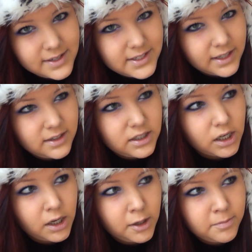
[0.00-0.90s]
Is that the
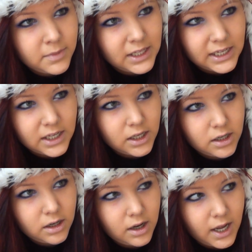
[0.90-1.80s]
time that
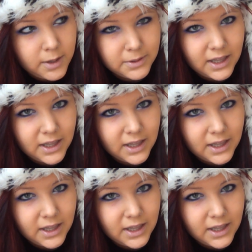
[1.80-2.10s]
I would